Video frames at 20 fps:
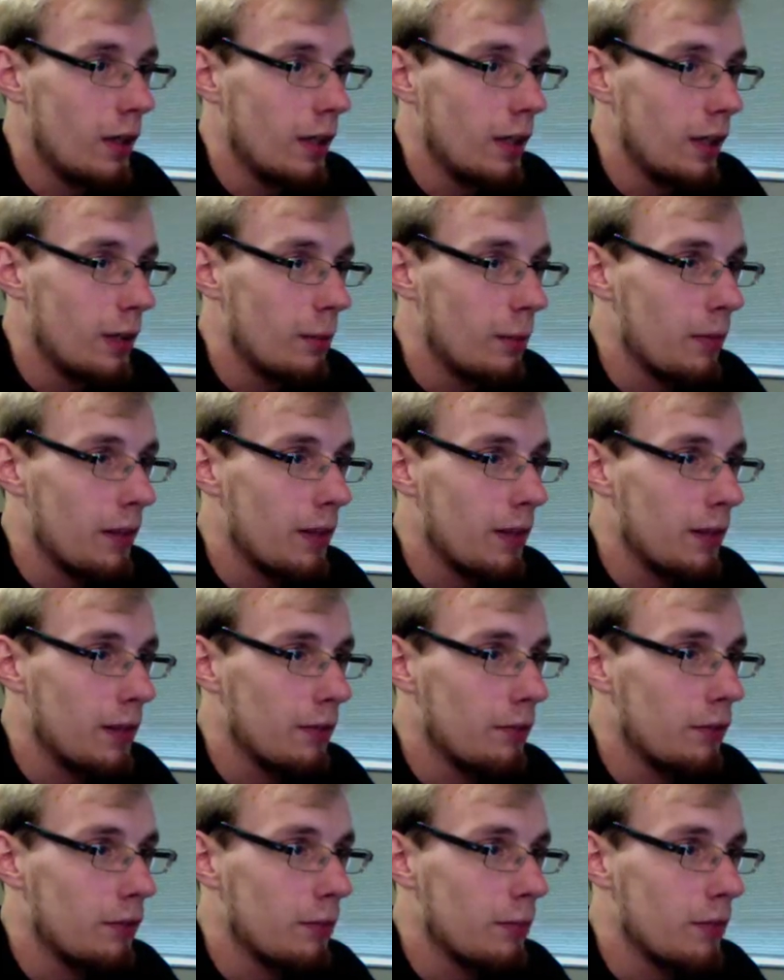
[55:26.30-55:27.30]
I'm thinking
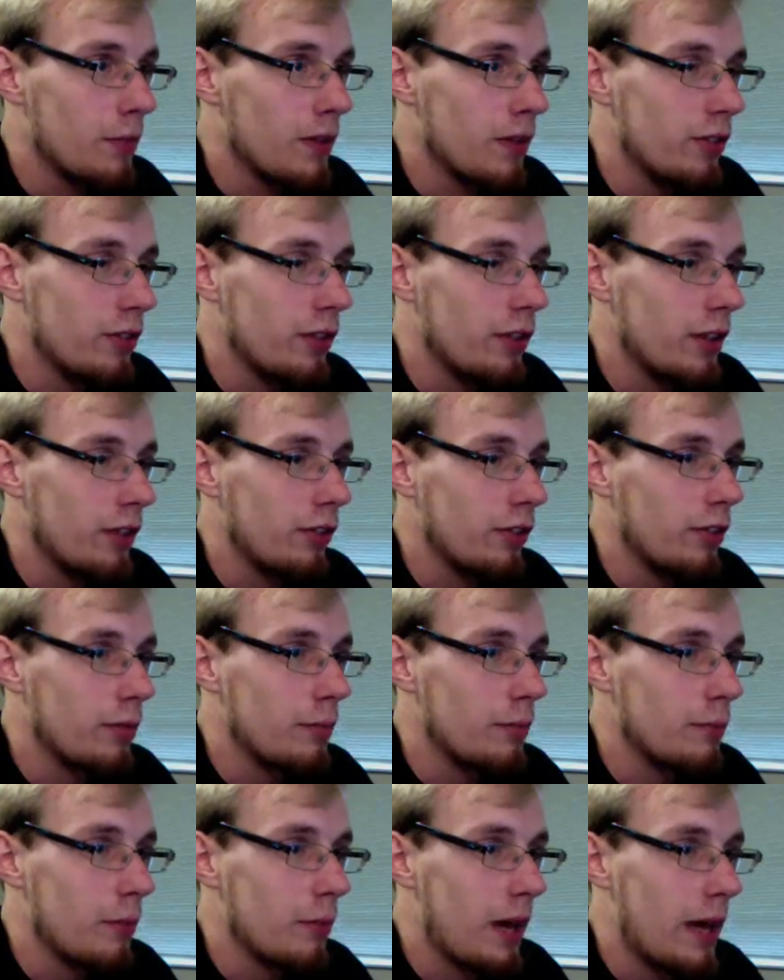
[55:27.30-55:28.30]
from this section
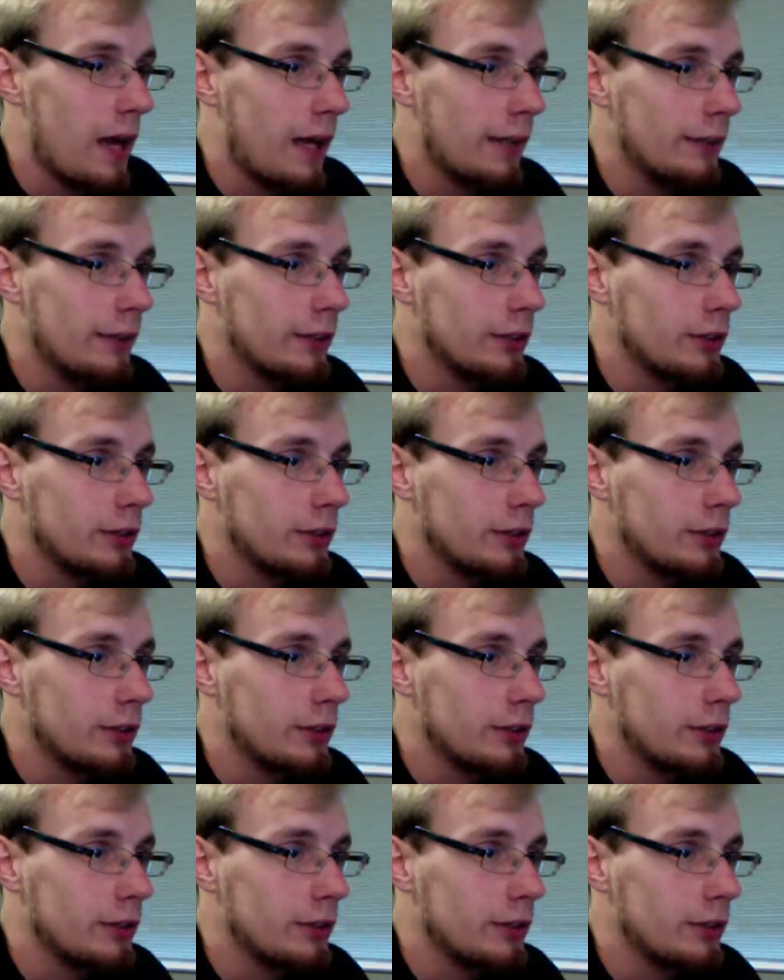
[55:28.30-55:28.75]
back